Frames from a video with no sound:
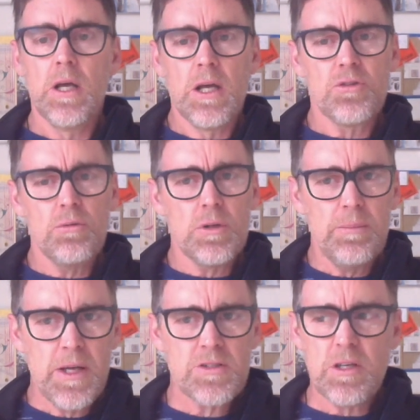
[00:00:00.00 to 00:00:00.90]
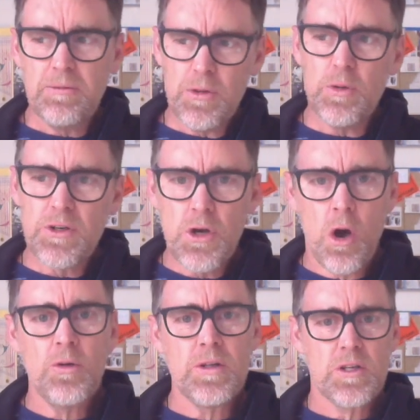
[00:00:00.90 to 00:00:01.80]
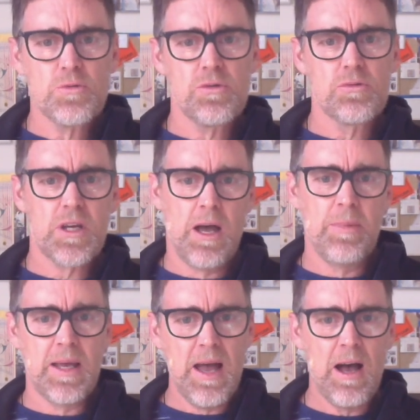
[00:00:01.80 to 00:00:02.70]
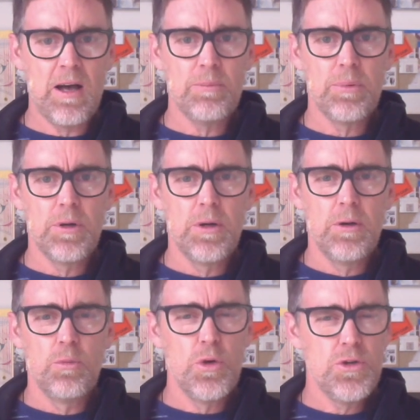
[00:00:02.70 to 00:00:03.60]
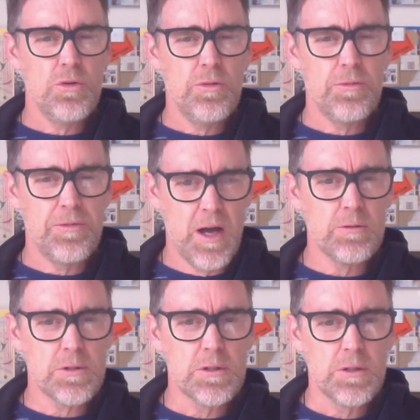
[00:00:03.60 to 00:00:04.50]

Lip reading: So let me ask you, if you had known that this was coming up, would you have felt